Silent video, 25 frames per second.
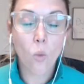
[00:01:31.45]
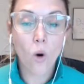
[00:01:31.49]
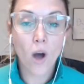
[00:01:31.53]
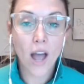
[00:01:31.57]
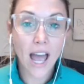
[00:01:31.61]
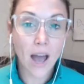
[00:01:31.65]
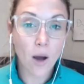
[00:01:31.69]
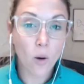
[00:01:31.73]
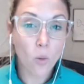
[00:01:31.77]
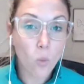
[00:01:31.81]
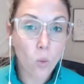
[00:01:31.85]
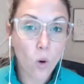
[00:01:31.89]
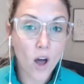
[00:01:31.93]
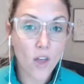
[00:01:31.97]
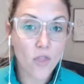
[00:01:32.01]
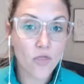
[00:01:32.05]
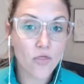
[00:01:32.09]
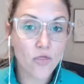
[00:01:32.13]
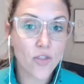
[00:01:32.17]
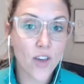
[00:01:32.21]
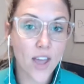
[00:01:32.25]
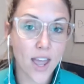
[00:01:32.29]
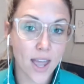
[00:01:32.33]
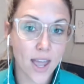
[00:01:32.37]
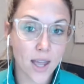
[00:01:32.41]
at one
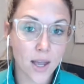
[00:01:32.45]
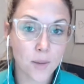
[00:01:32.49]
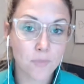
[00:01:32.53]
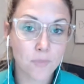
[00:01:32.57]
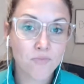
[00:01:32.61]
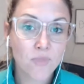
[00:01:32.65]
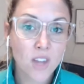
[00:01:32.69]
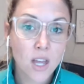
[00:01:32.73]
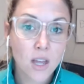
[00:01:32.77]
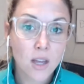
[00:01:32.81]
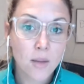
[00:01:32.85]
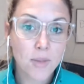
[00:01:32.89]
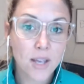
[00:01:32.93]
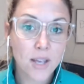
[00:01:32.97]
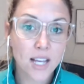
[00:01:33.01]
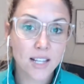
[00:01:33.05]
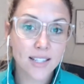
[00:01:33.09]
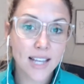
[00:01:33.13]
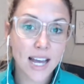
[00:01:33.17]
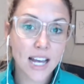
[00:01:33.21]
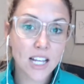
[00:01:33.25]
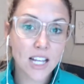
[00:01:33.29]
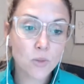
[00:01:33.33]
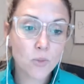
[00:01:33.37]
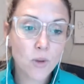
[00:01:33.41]
thing because as